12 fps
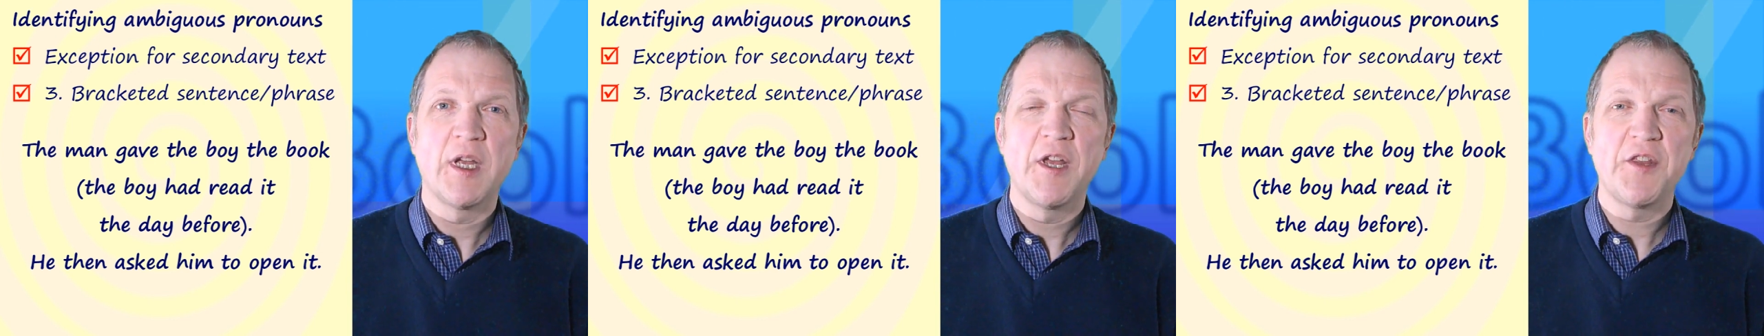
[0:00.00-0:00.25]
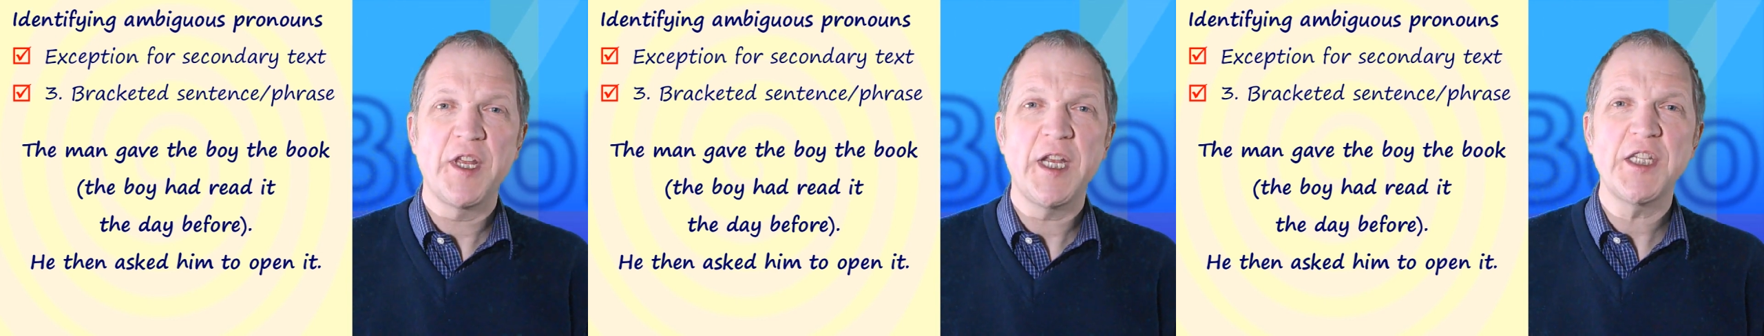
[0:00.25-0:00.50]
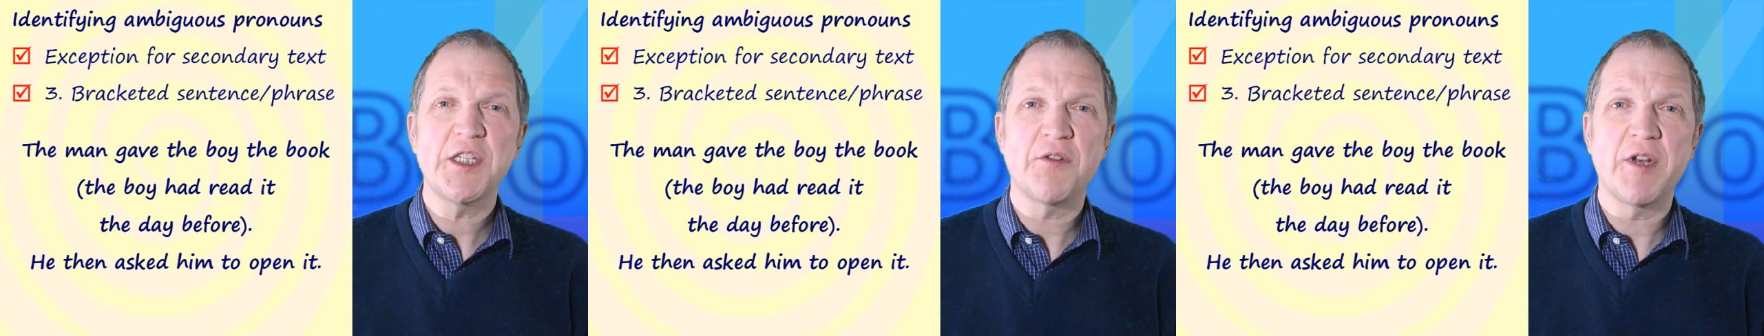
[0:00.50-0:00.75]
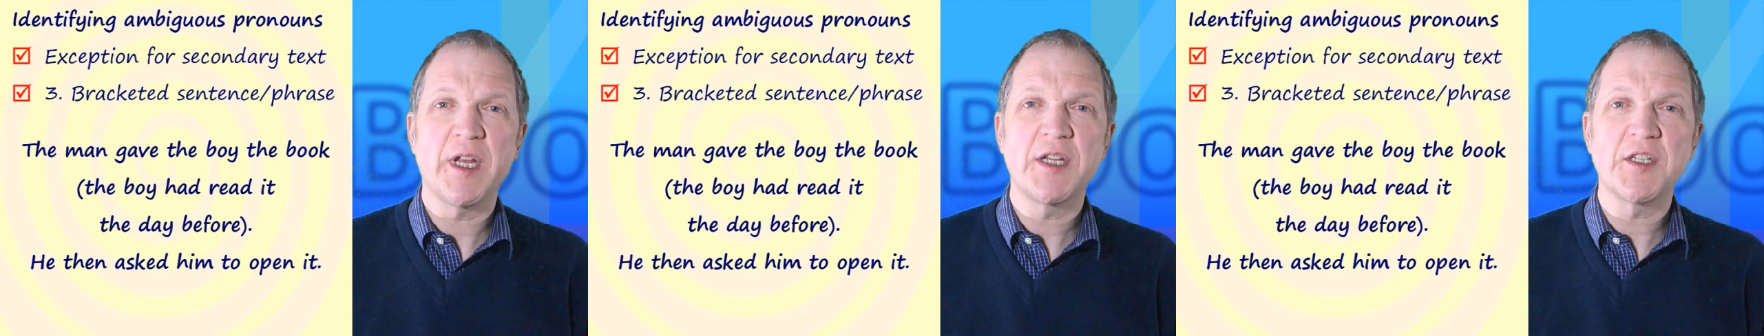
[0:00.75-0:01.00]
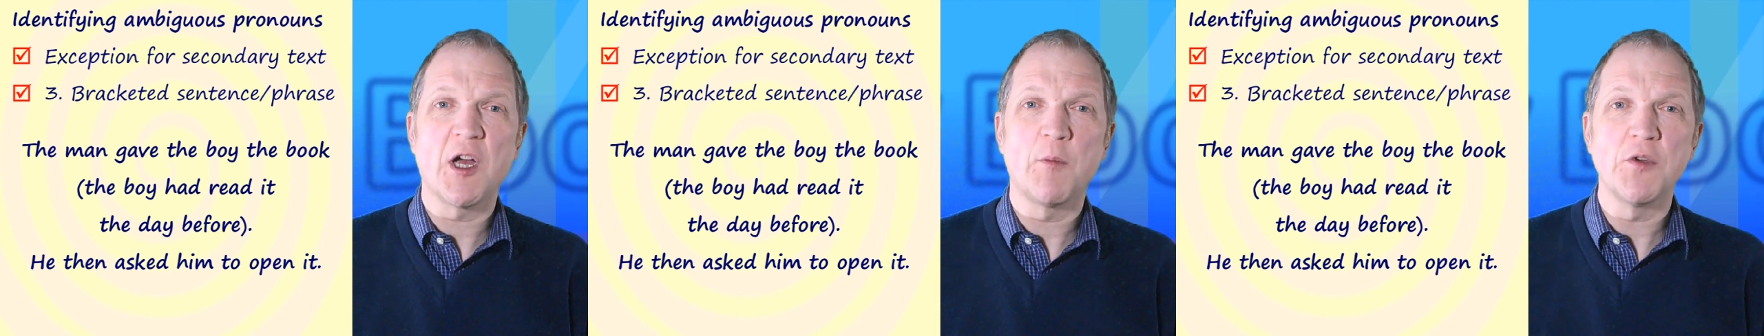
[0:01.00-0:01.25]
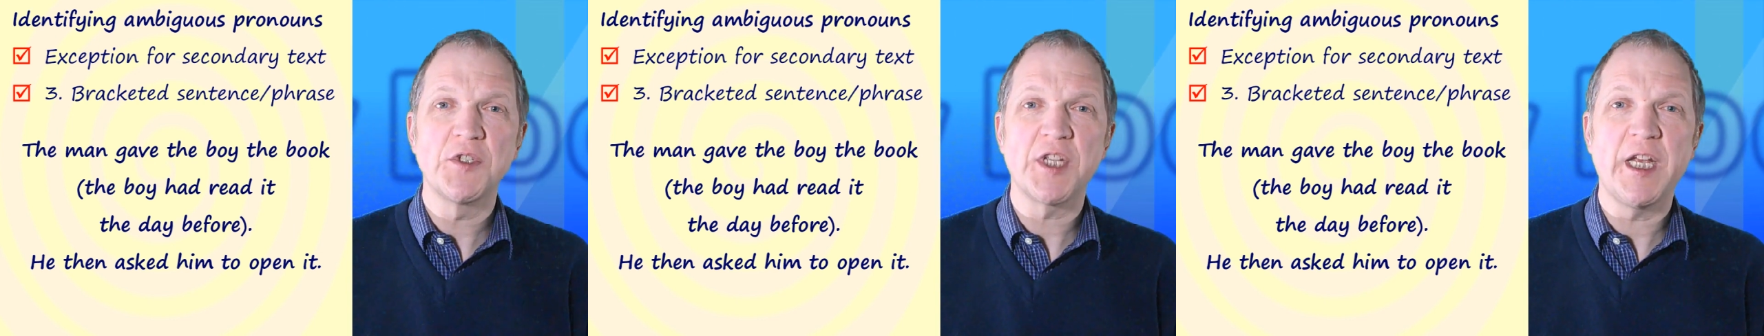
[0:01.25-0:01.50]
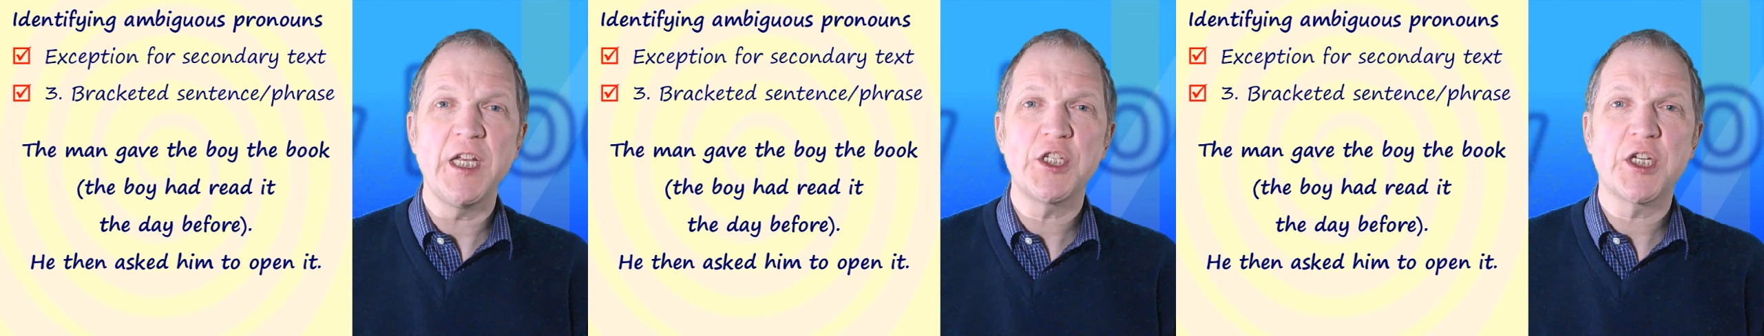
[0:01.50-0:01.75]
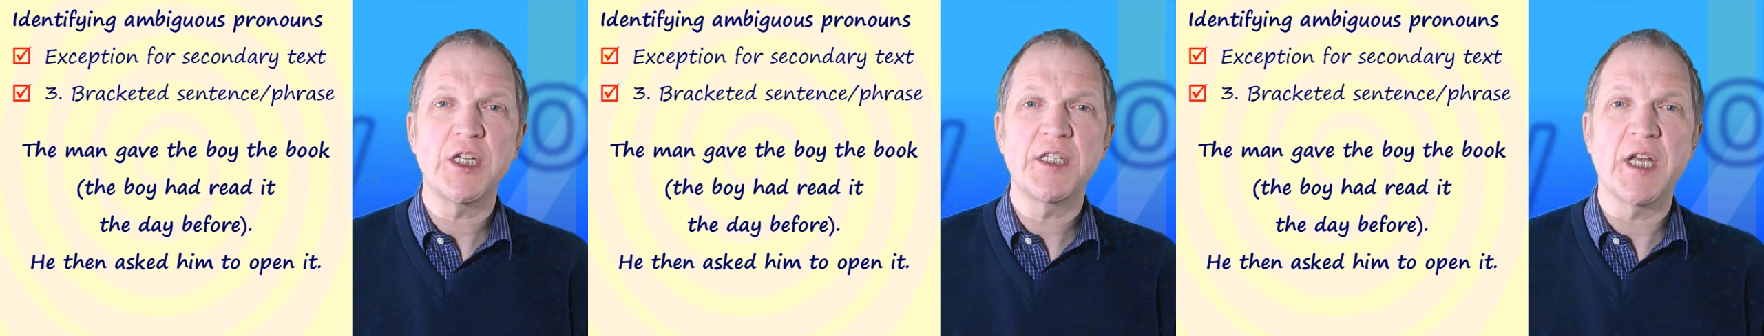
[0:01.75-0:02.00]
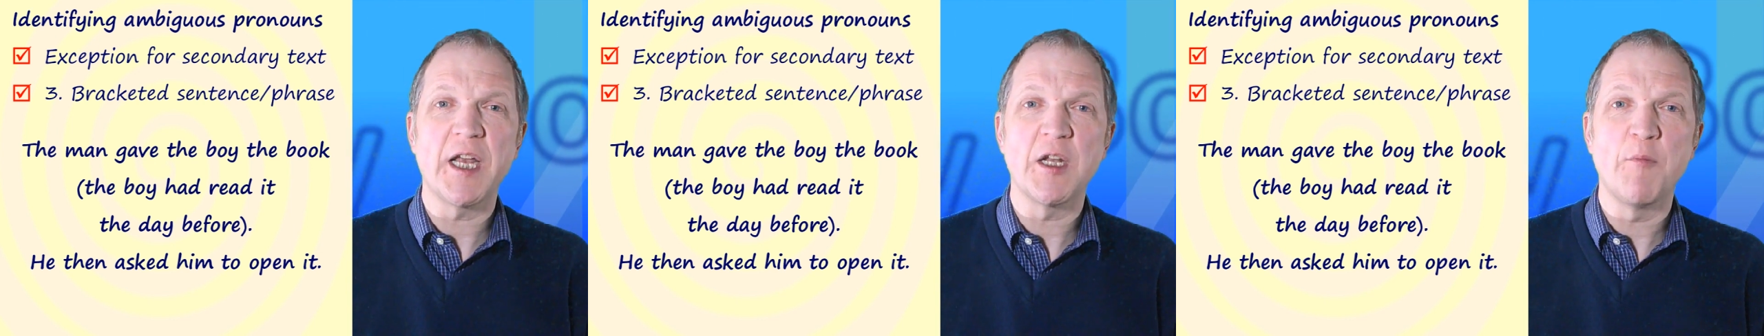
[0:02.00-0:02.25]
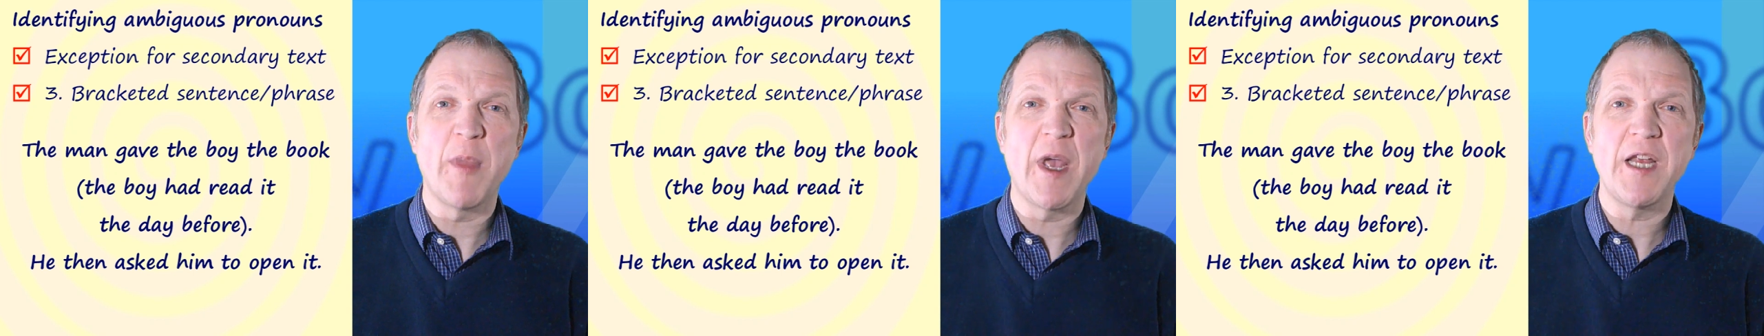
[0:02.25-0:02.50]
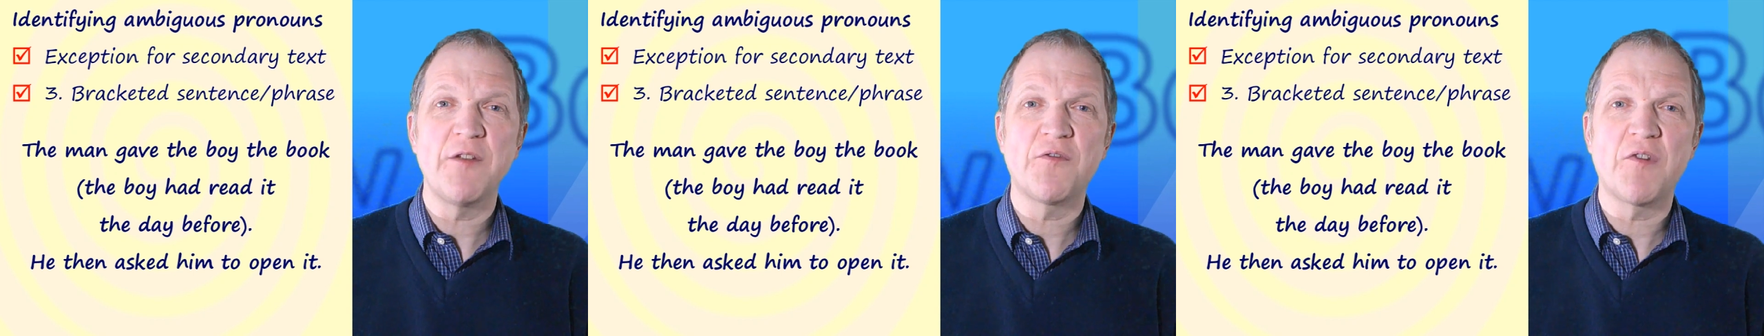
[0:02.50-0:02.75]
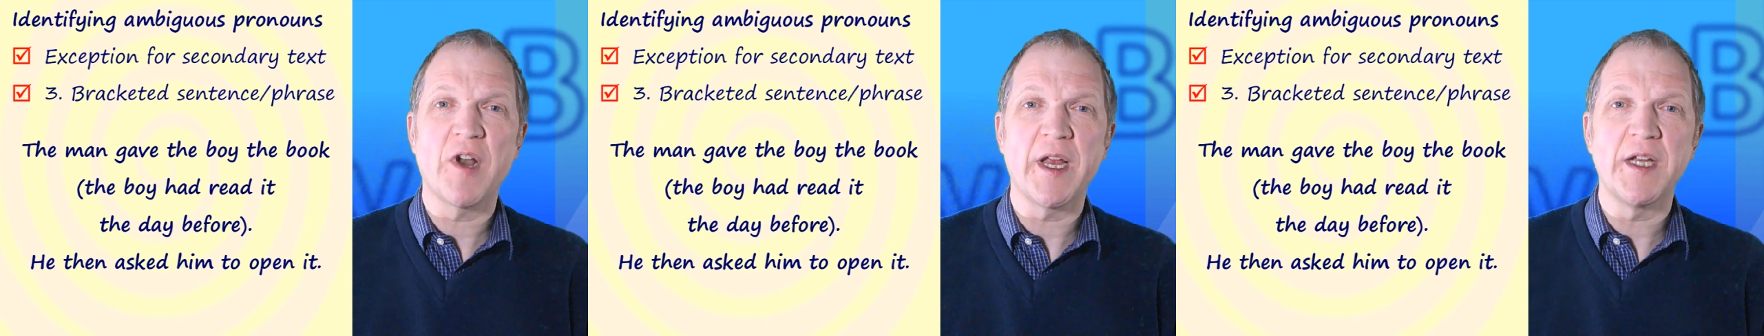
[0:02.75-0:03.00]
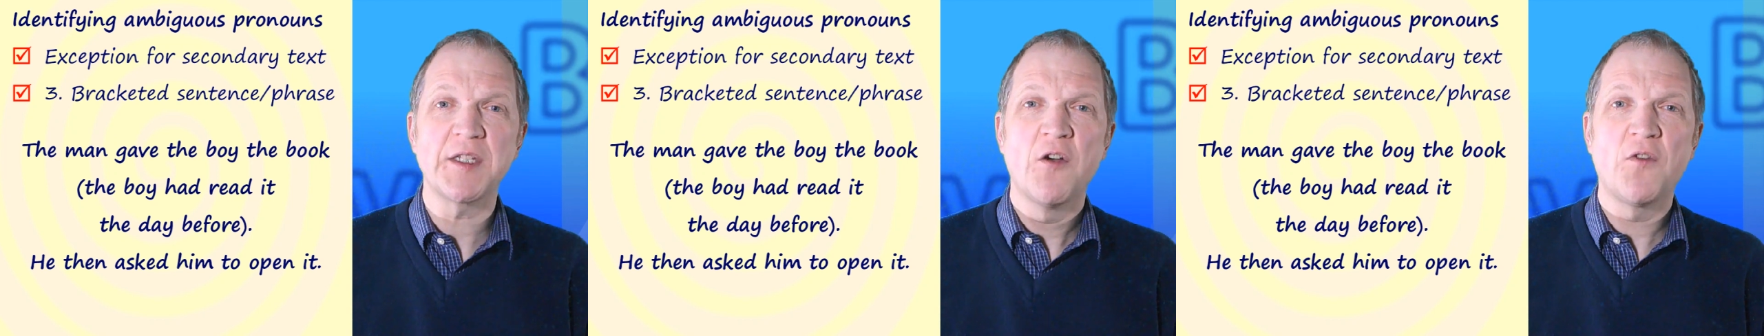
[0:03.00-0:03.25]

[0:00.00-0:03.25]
These three examples each contain a main phrase